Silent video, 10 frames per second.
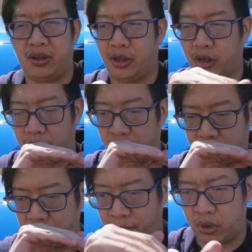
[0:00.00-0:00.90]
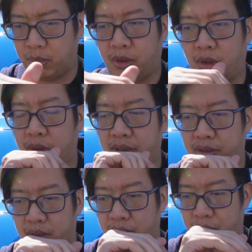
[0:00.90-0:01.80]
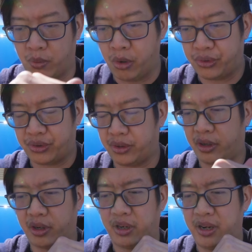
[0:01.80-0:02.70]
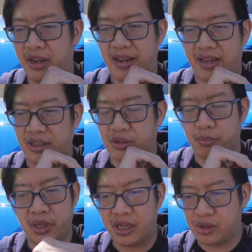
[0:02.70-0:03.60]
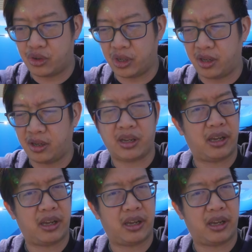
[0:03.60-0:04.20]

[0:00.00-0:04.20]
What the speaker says: You know, it's convertible, it's a roadster, it's mid-engine.